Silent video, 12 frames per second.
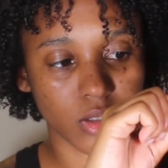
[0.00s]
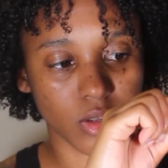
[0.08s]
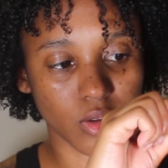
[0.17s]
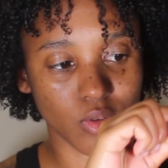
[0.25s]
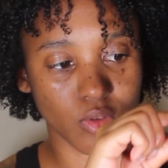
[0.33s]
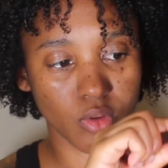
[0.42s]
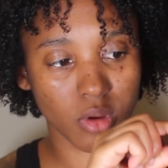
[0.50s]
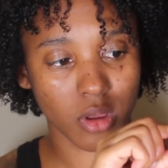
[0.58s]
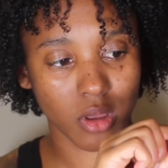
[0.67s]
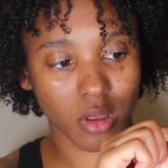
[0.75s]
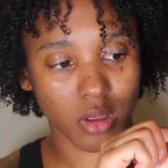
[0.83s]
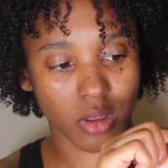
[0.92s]
two,
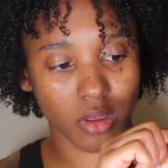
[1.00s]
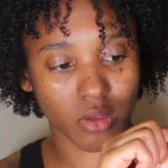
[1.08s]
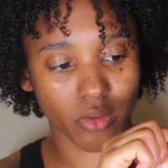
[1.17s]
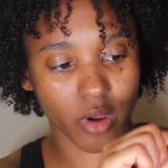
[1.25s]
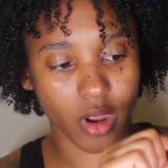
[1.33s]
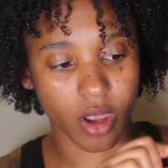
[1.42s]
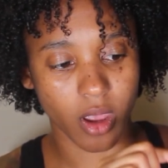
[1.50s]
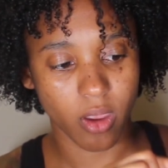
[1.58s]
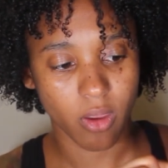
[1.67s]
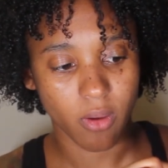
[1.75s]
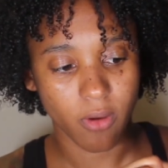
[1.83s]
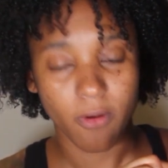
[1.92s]
three,
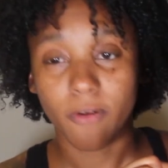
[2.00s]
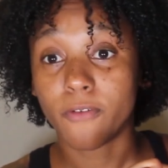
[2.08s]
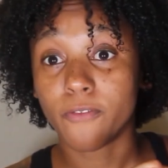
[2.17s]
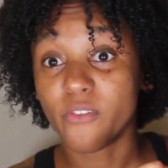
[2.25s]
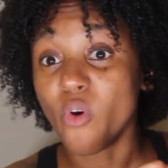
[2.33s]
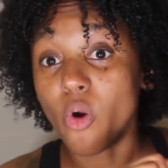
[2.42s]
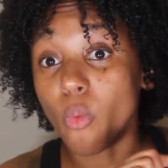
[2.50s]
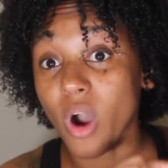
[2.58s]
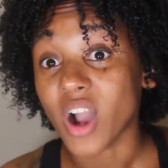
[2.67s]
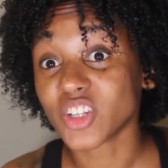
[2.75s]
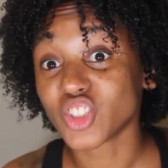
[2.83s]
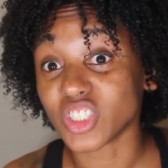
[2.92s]
four
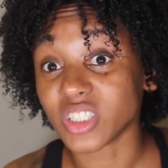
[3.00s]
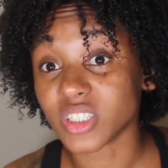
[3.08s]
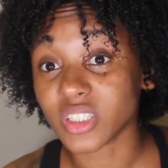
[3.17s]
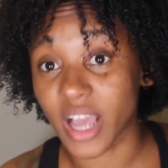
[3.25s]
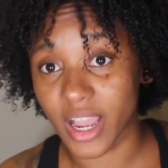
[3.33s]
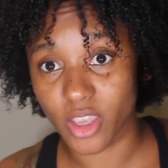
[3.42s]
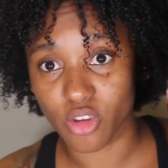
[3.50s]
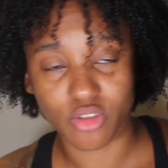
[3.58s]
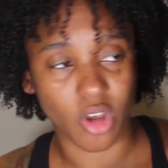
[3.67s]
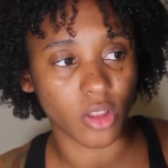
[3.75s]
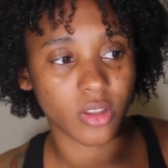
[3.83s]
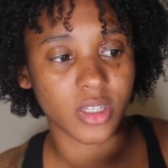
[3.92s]
washes. I can use
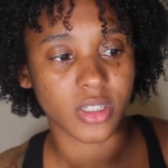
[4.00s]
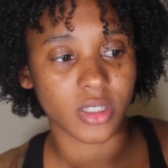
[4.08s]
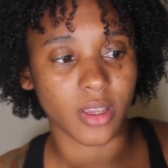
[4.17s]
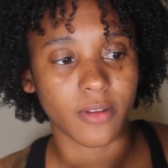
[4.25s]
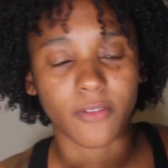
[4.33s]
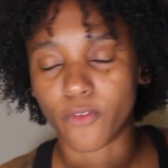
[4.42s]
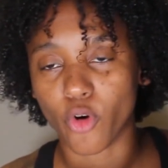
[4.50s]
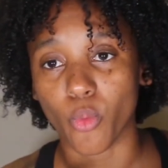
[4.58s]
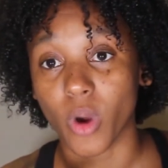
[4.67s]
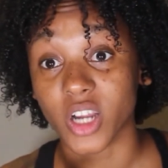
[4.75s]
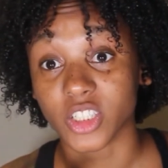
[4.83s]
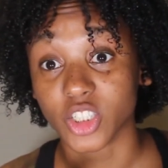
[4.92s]
all this in four
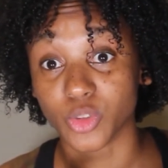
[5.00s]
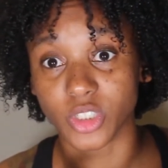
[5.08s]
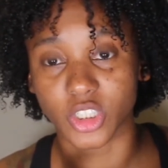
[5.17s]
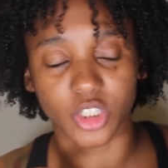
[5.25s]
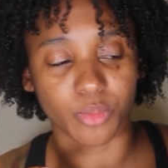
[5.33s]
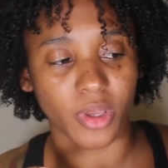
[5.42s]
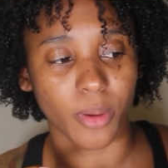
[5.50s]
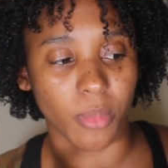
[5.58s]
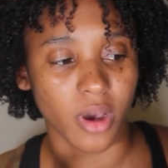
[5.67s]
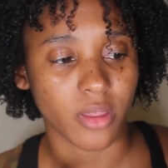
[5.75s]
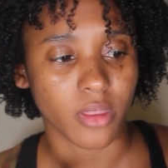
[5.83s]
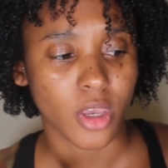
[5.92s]
washes, which could be a
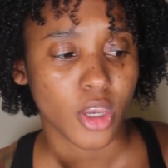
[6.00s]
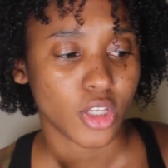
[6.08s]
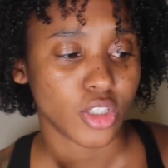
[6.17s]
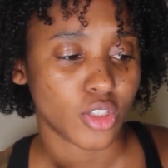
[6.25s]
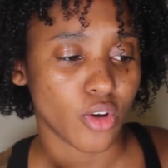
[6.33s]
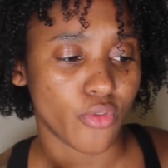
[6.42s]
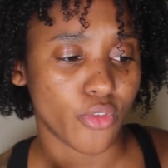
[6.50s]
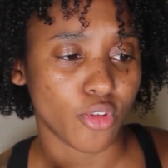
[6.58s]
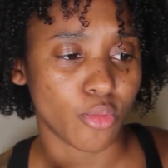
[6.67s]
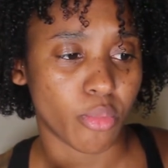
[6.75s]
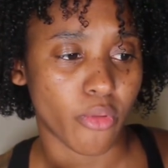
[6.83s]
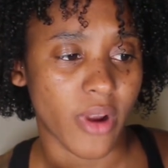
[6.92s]
month. So for
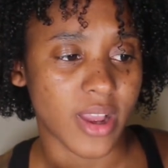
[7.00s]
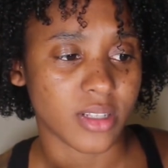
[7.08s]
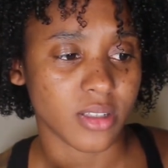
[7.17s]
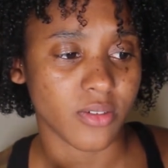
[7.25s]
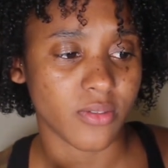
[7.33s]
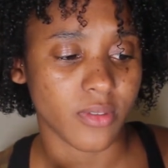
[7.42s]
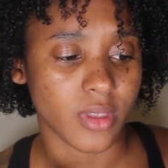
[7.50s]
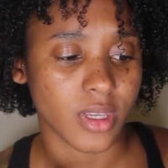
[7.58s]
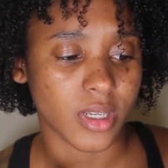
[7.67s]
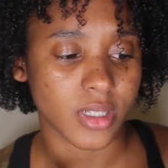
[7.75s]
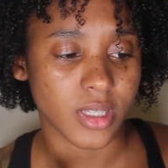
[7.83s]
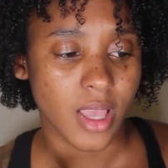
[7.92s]
the price of
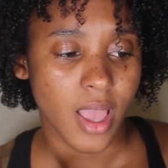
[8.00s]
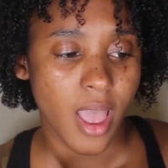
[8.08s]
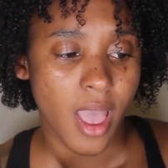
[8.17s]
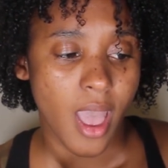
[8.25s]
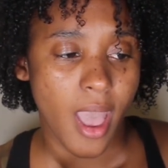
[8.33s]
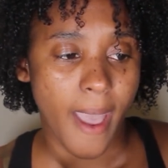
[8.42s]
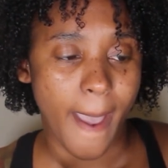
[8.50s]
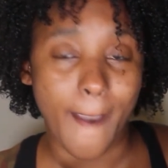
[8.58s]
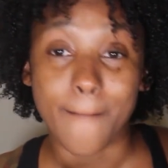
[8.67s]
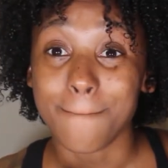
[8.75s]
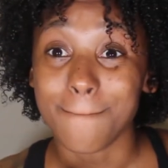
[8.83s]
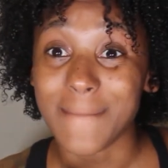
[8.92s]
this,
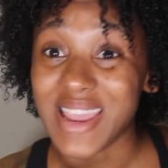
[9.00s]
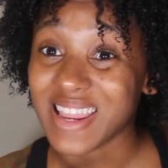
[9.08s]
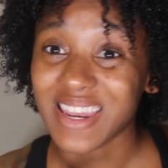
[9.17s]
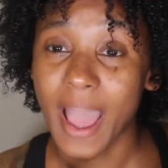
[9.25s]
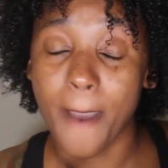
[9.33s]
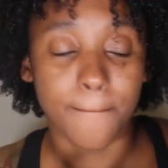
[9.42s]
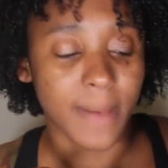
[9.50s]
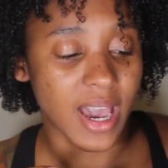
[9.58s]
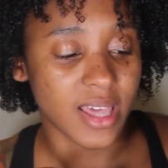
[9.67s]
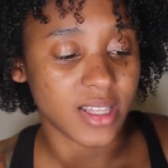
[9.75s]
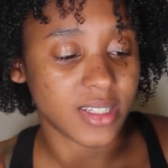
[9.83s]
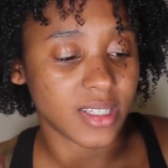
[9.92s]
I may not
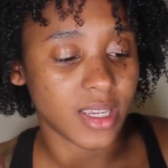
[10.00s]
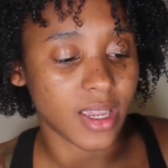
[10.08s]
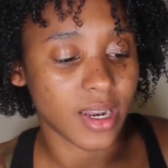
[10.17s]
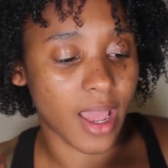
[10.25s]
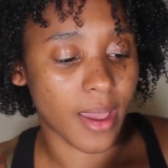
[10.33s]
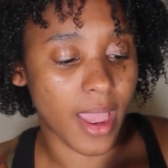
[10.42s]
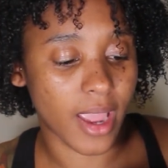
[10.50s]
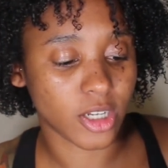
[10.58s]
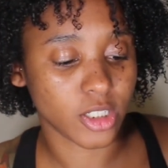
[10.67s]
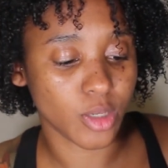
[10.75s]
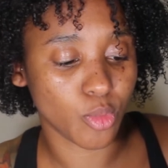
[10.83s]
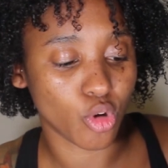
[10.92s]
buy this again. I
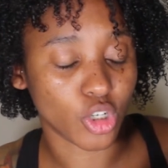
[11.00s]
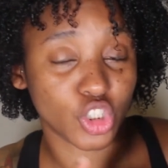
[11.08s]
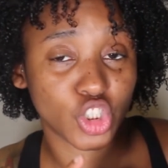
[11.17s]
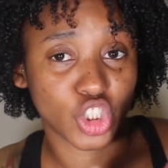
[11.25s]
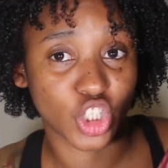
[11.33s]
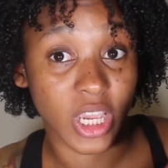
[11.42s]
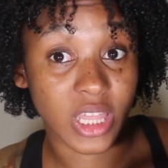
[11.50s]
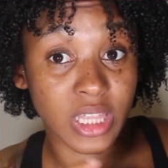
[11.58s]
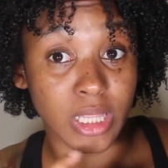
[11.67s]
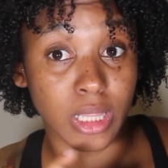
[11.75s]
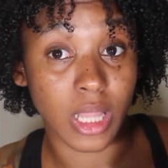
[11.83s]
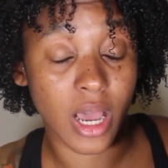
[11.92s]
actually am gonna check
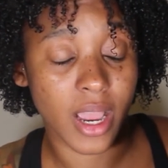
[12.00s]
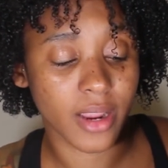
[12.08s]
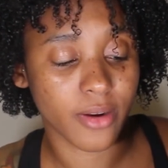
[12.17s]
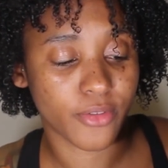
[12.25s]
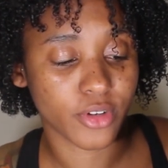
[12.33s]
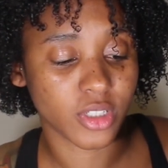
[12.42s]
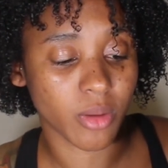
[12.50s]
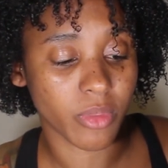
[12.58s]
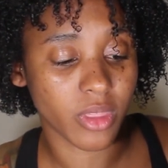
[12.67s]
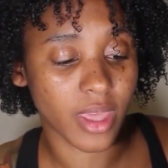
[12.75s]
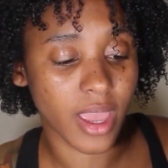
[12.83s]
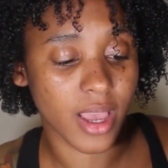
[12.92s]
the line for
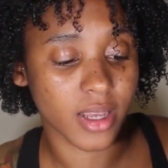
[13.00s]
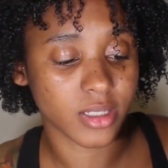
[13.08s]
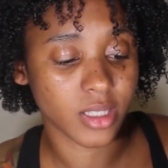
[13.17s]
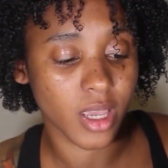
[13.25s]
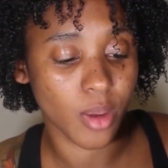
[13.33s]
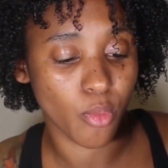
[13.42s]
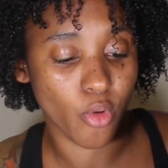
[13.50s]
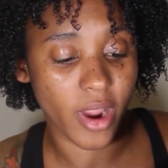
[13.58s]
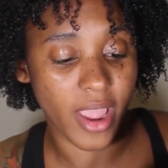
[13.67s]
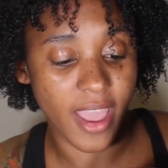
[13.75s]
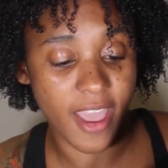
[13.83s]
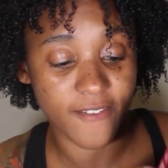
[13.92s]
something that has a more
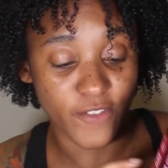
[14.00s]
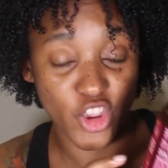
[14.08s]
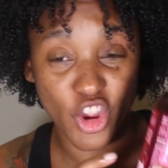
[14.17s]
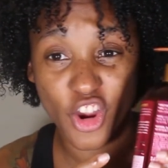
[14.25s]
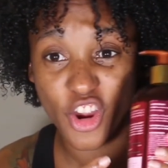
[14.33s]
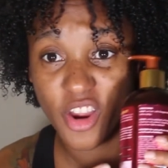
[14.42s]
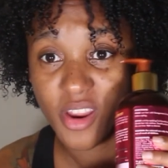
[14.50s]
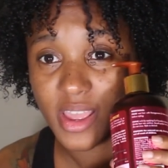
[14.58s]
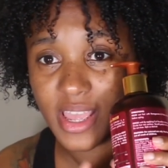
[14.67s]
heavier